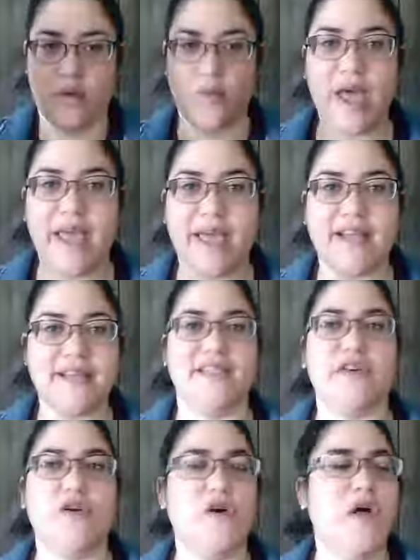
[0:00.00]
away
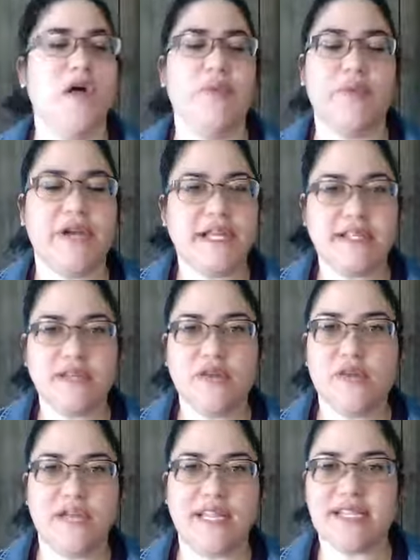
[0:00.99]
until pretty
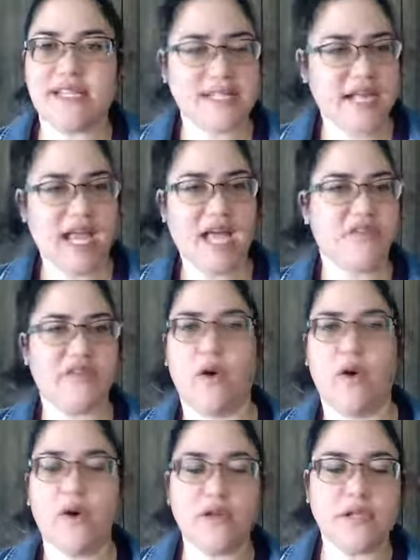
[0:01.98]
soon it doesn't have the
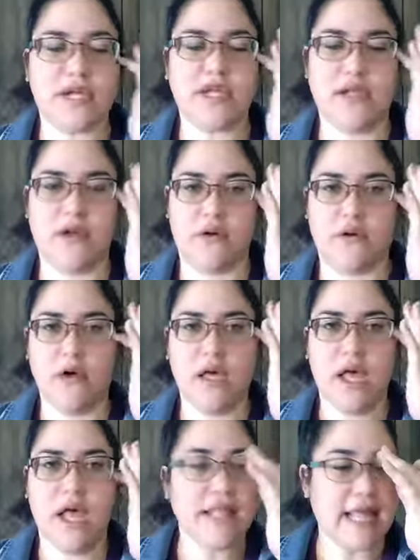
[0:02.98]
hold on you
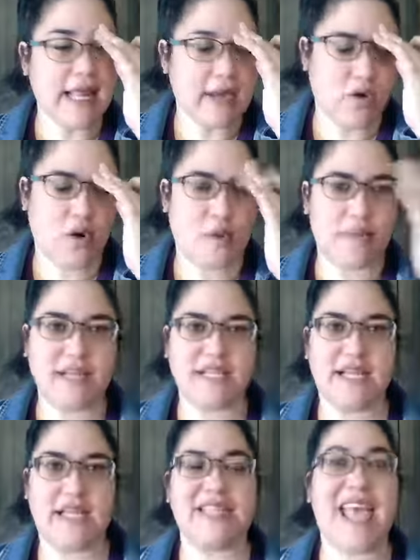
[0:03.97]
that it normally
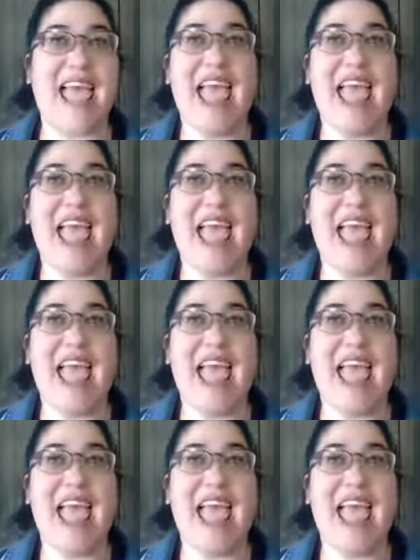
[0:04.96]
does.